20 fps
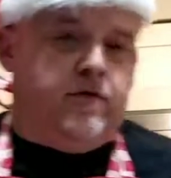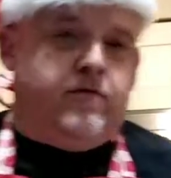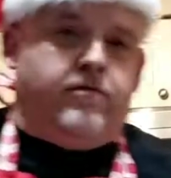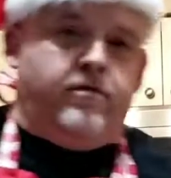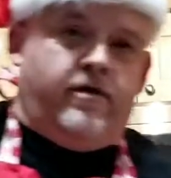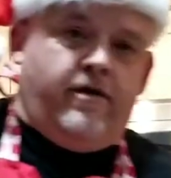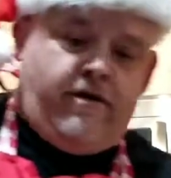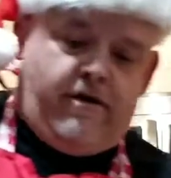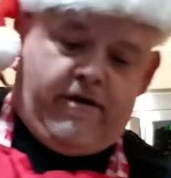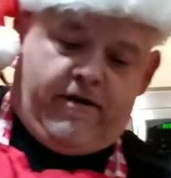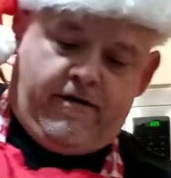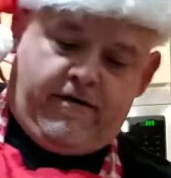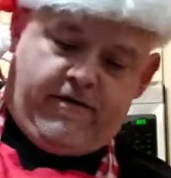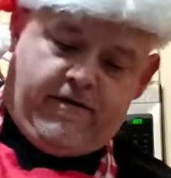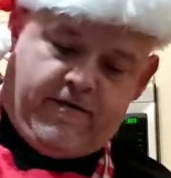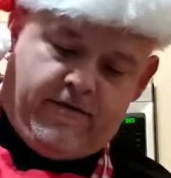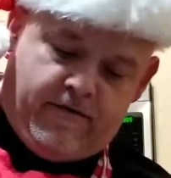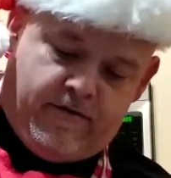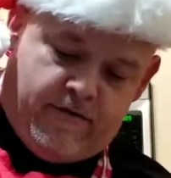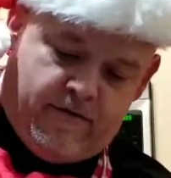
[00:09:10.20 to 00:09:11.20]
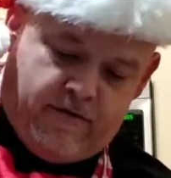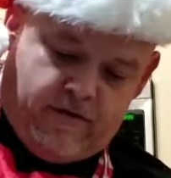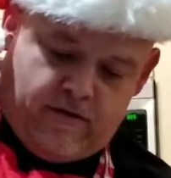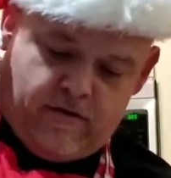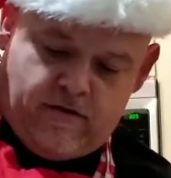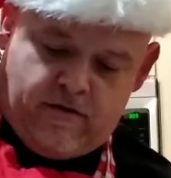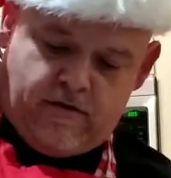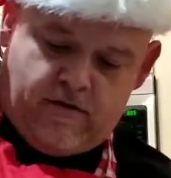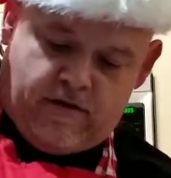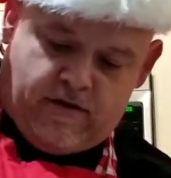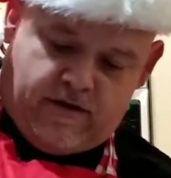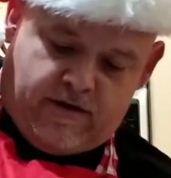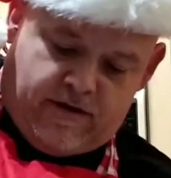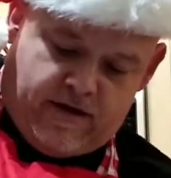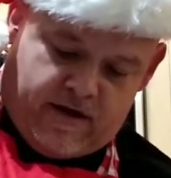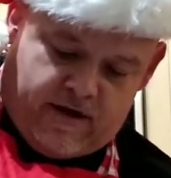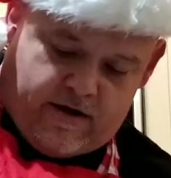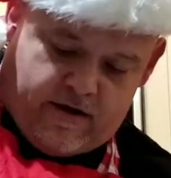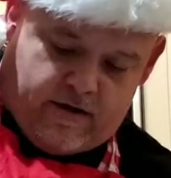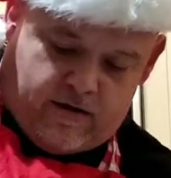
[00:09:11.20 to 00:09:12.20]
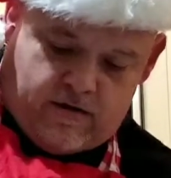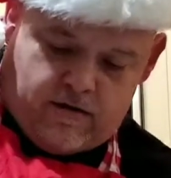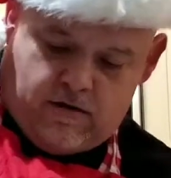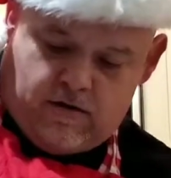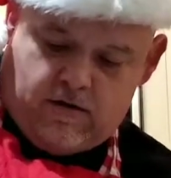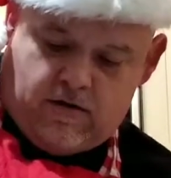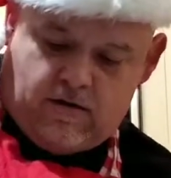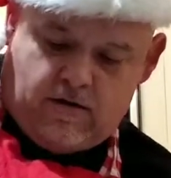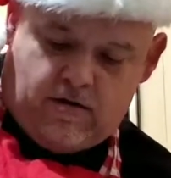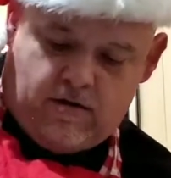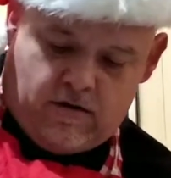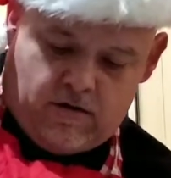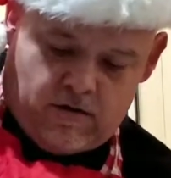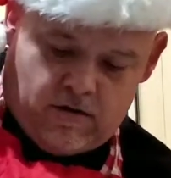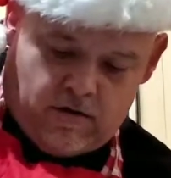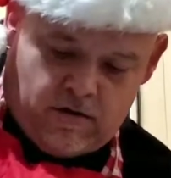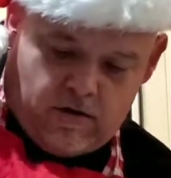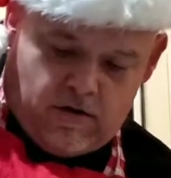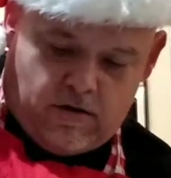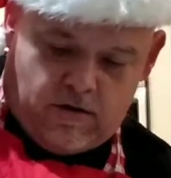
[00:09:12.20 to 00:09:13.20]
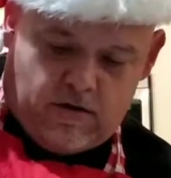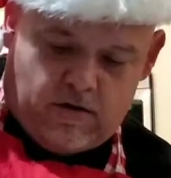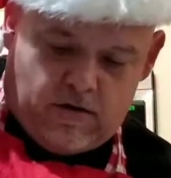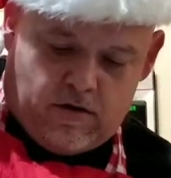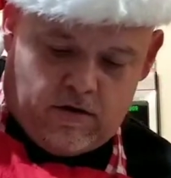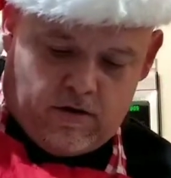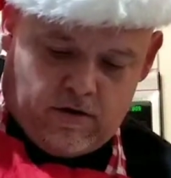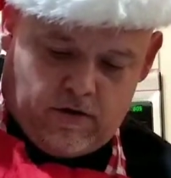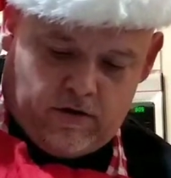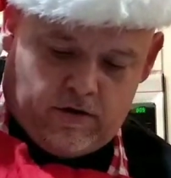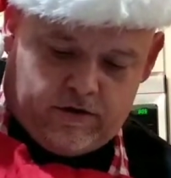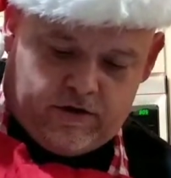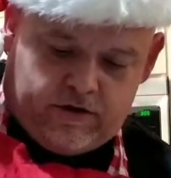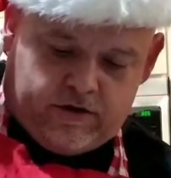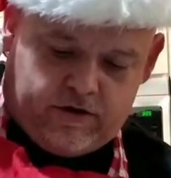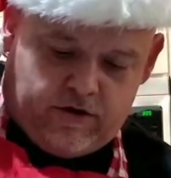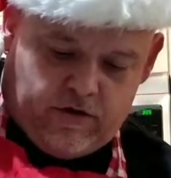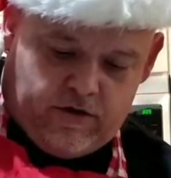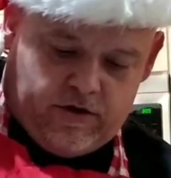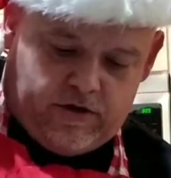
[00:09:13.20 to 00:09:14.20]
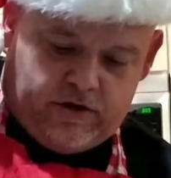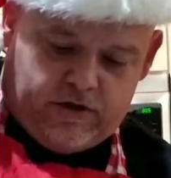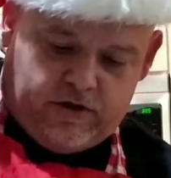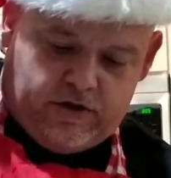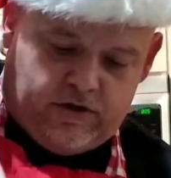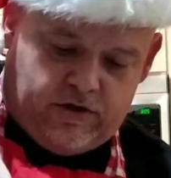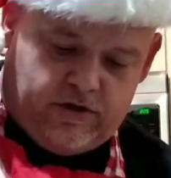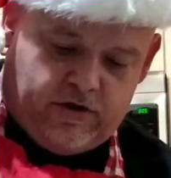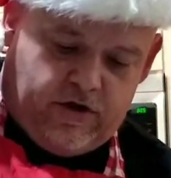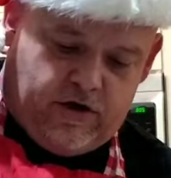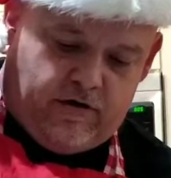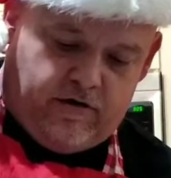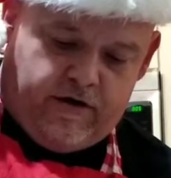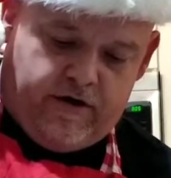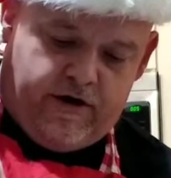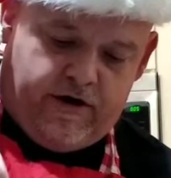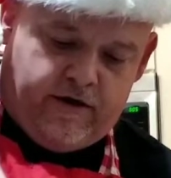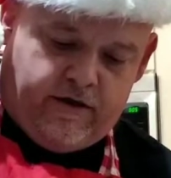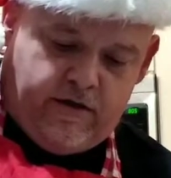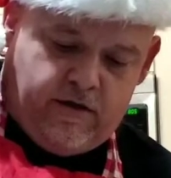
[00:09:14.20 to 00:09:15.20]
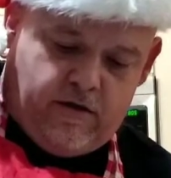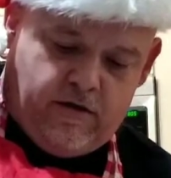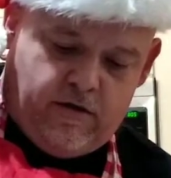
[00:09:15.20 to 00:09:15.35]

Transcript: Okay, and now we're just going to stir in